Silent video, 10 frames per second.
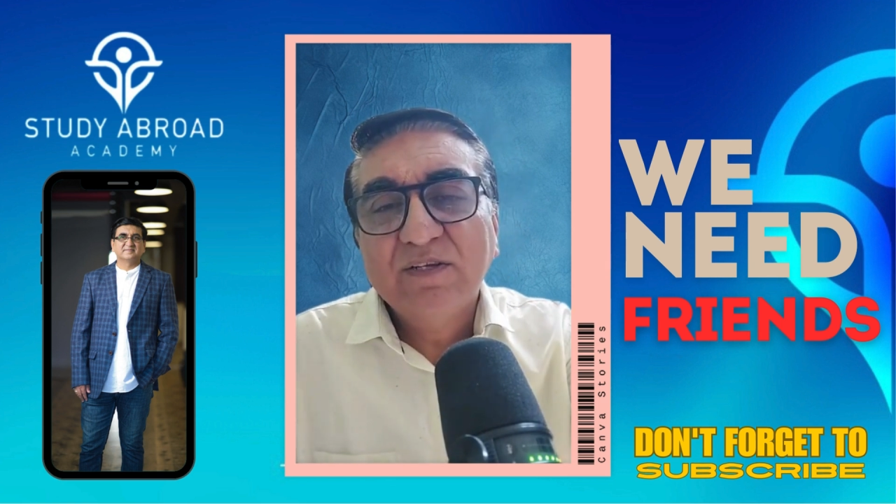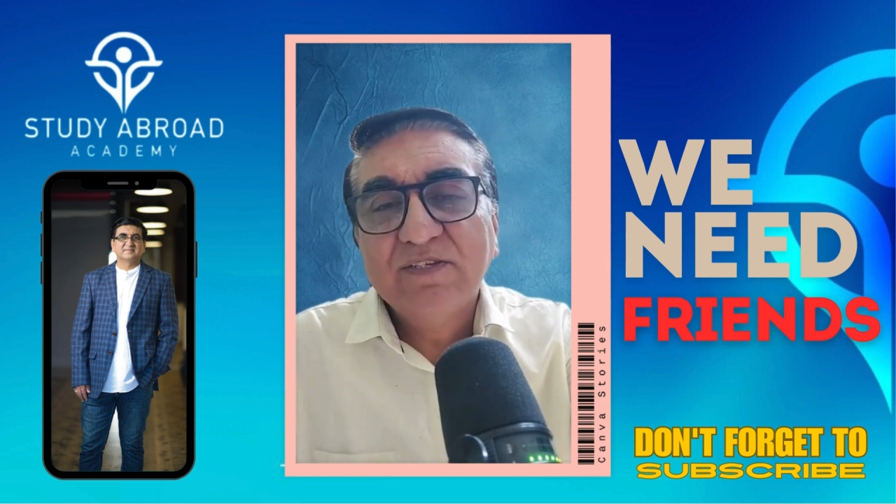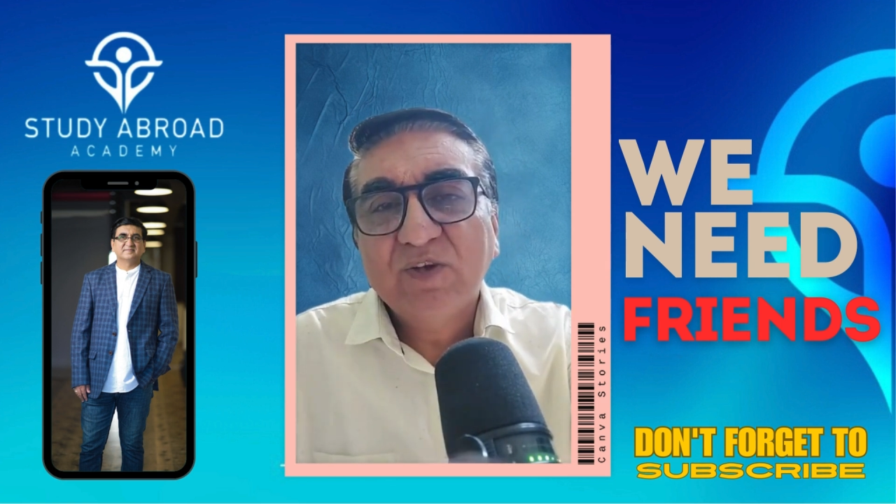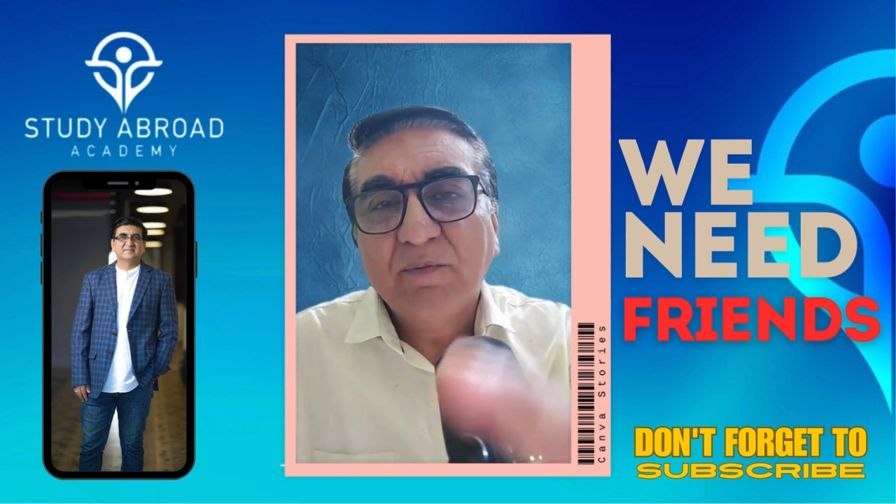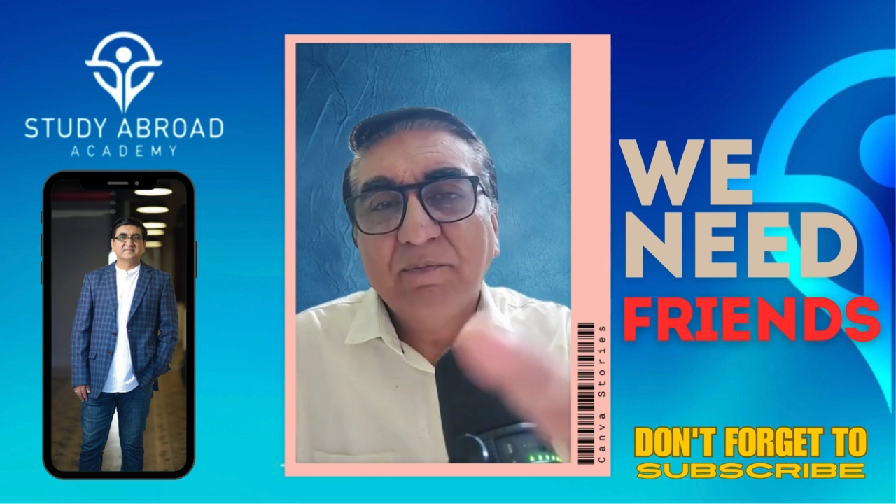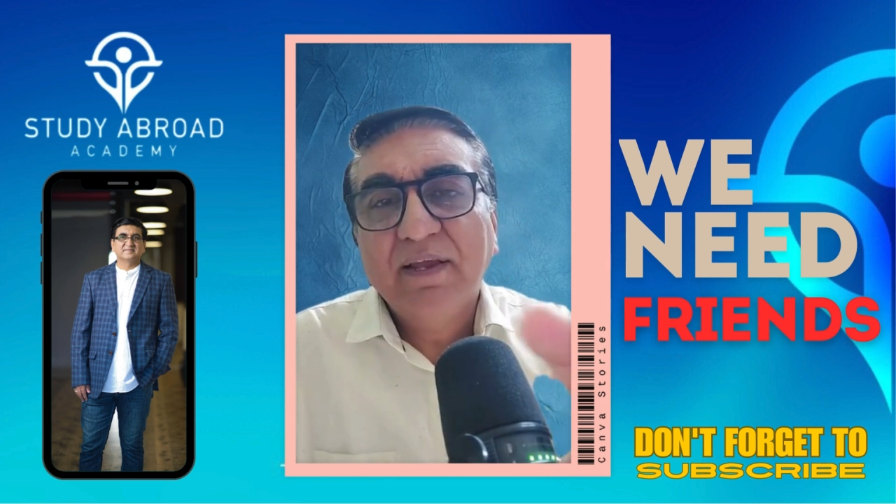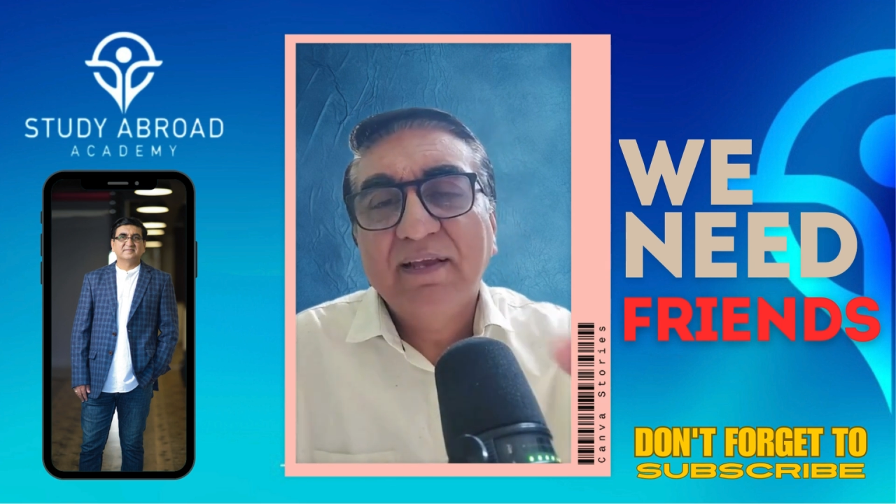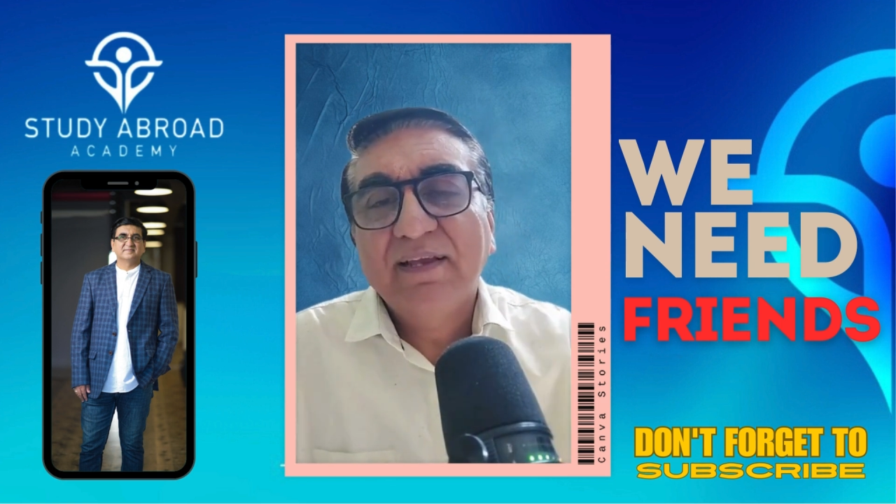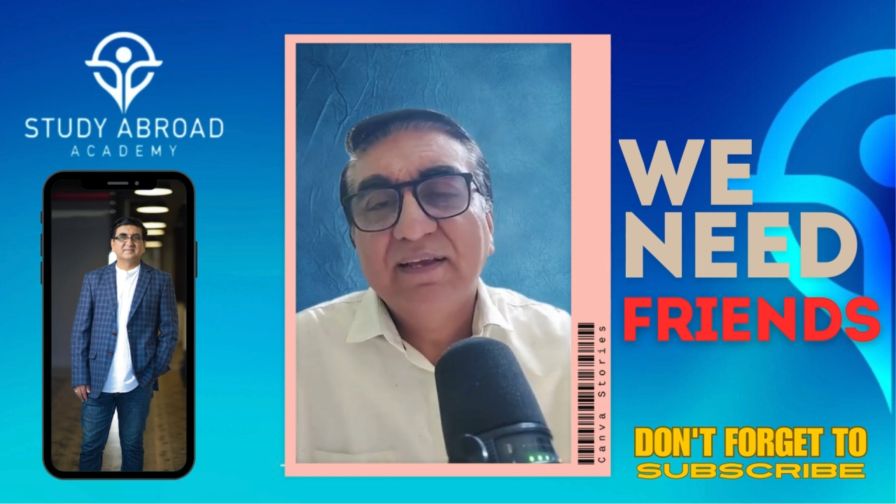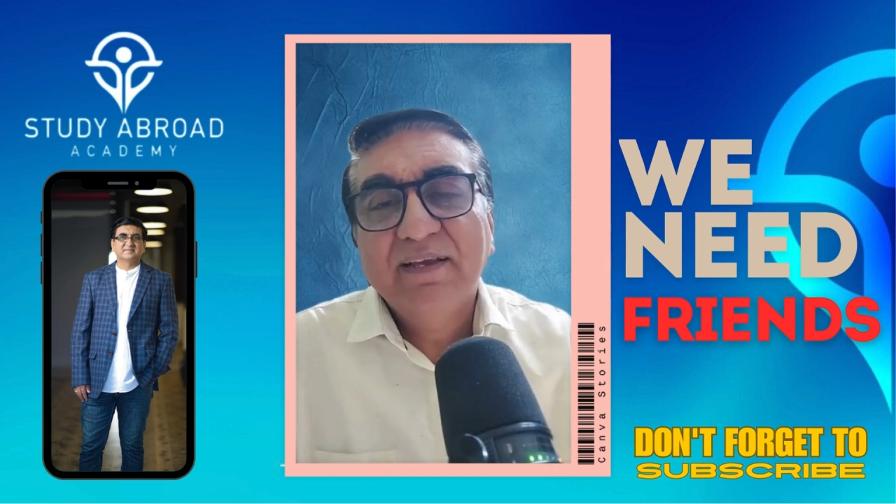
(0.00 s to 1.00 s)
this topic
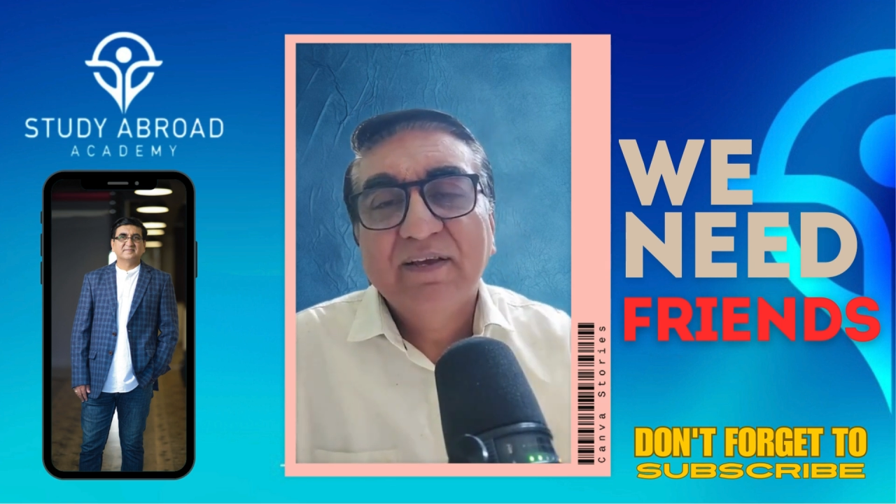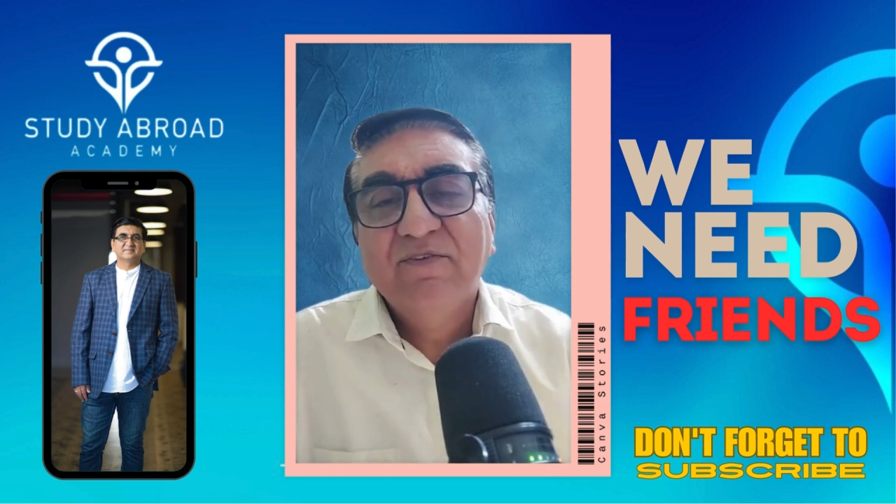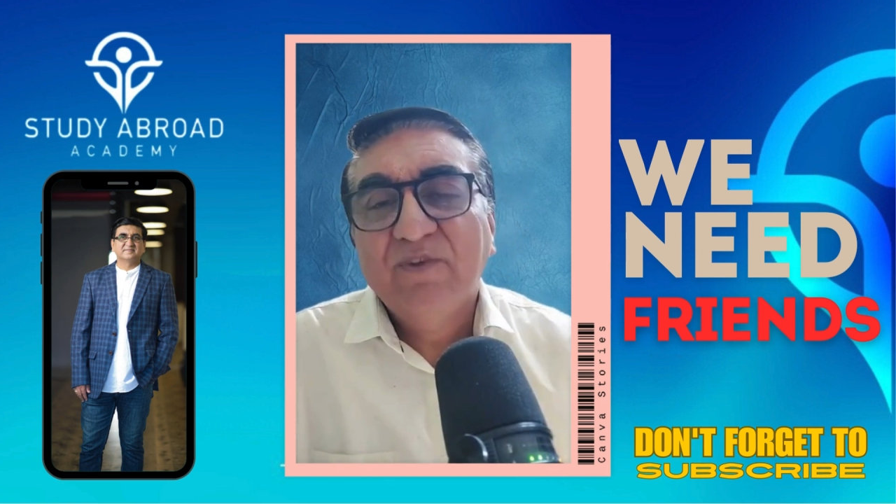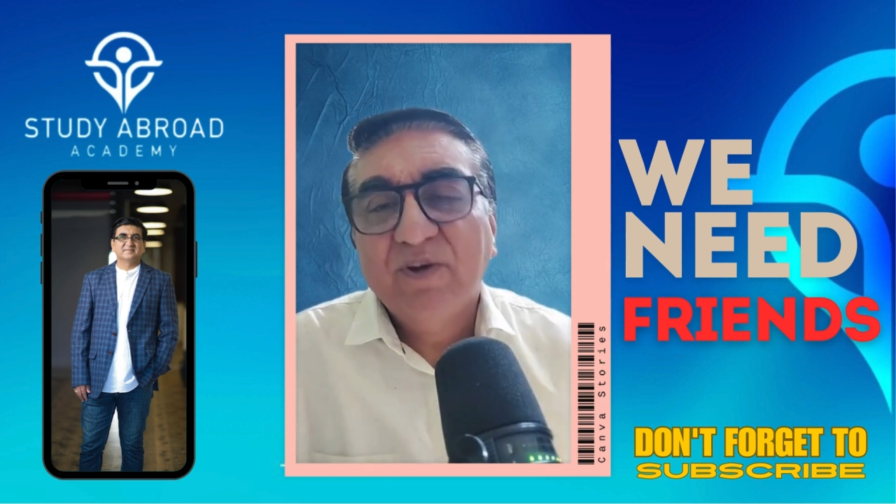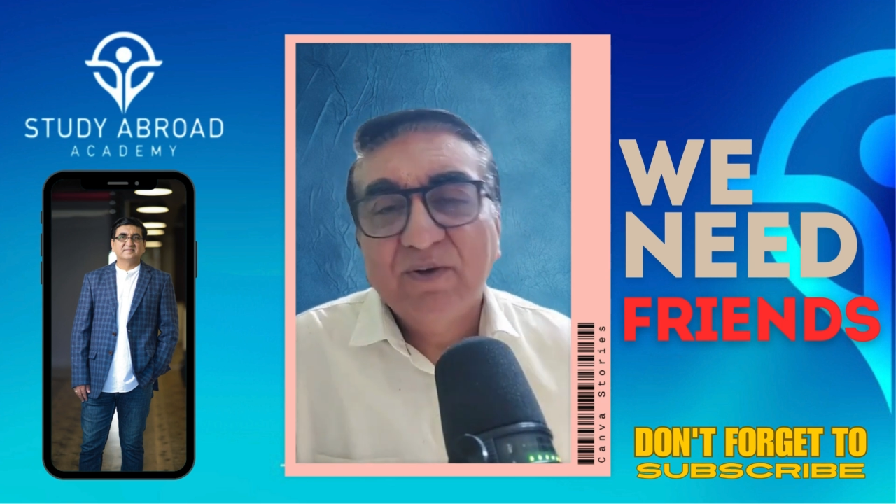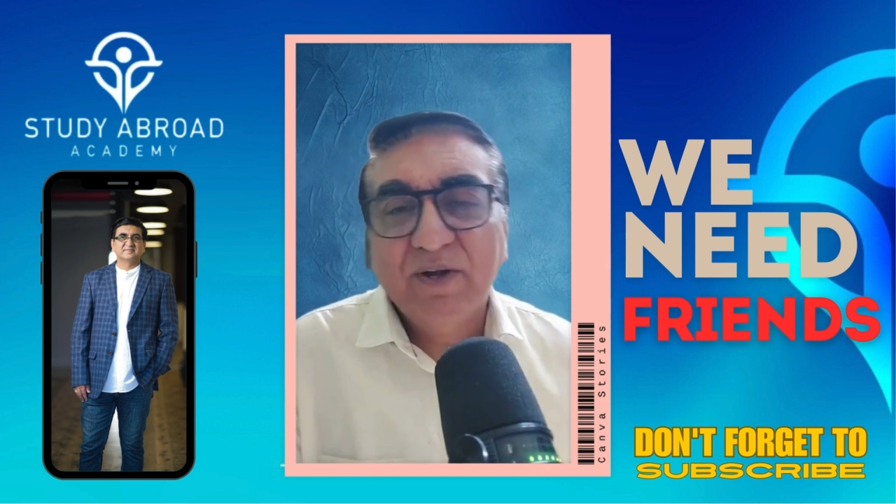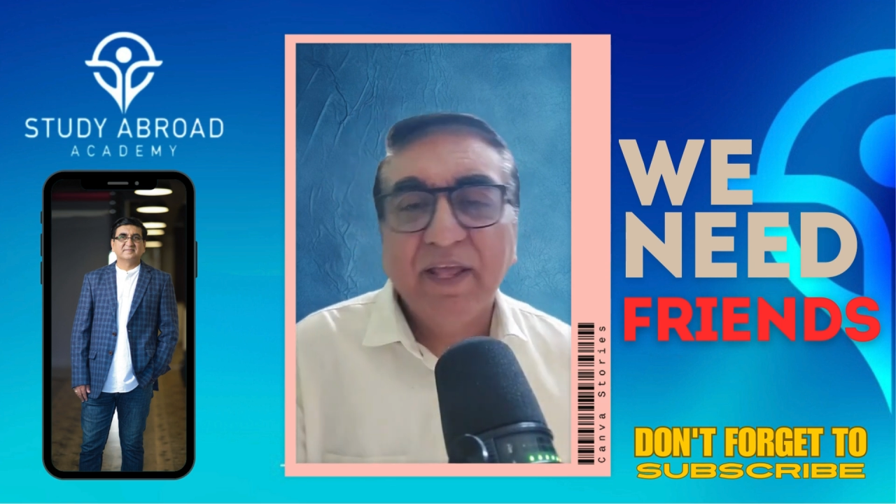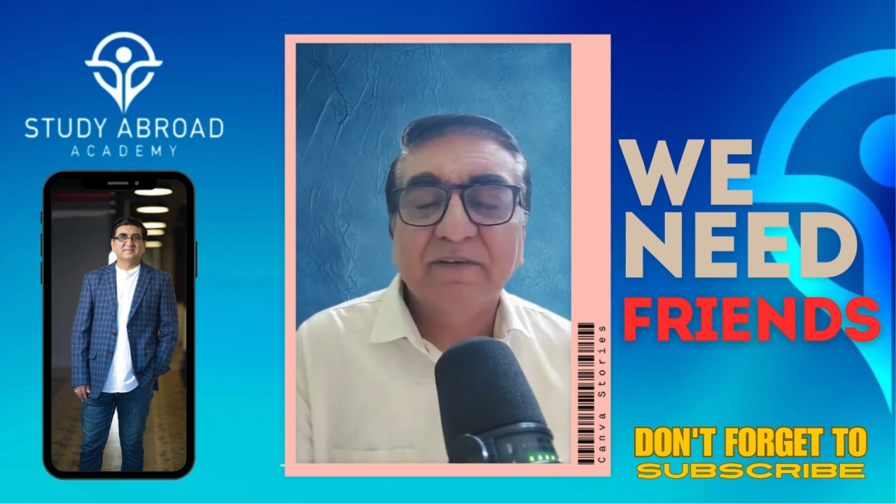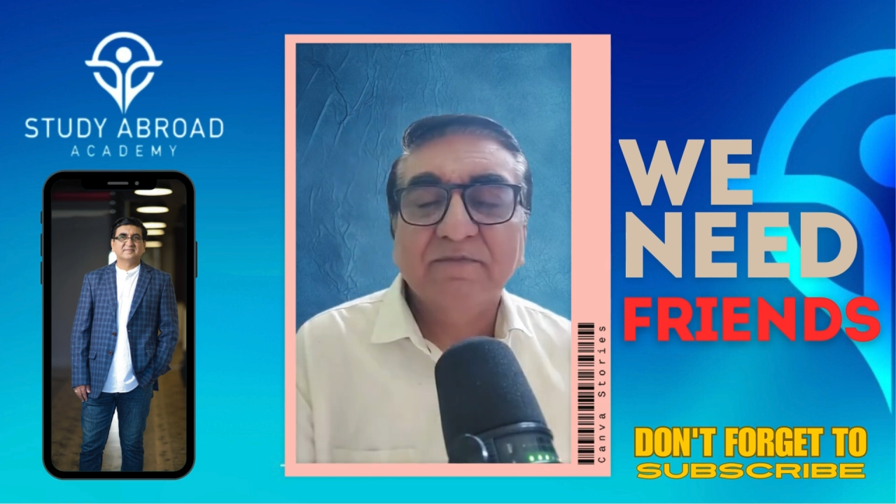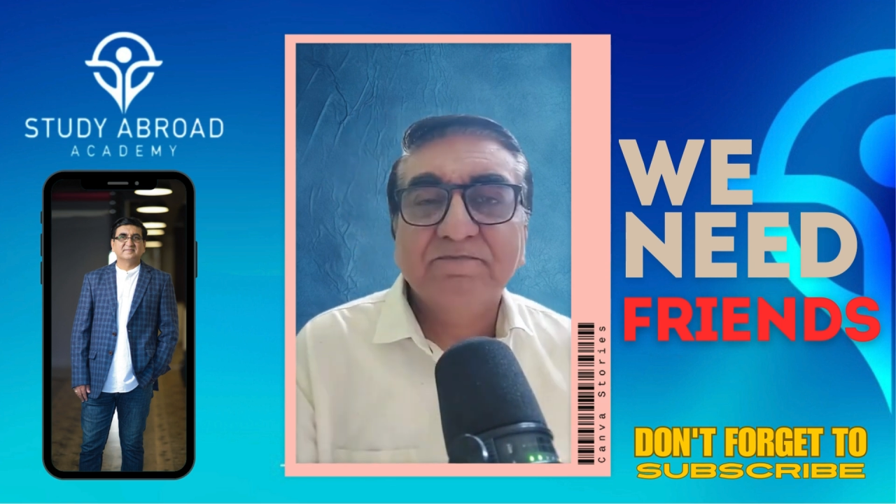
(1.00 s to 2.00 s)
for
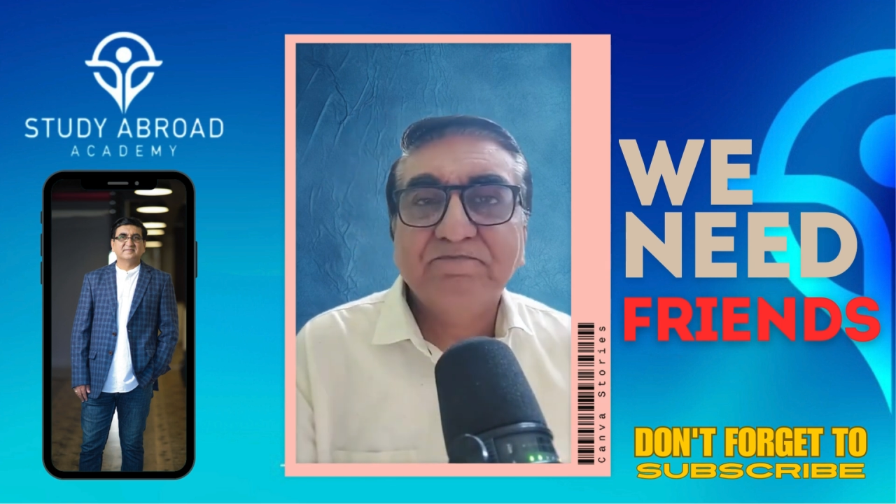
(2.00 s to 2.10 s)
today.